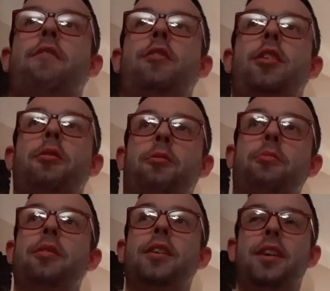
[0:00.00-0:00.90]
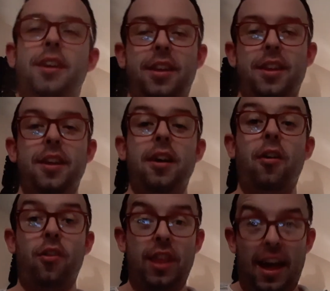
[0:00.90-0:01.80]
low
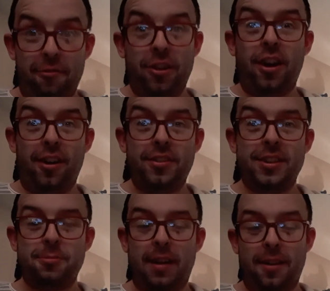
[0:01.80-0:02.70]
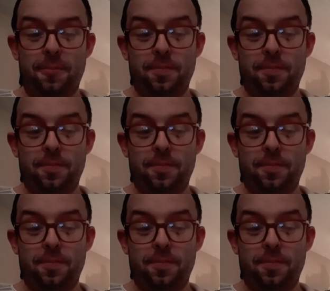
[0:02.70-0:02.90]
on that regard as well.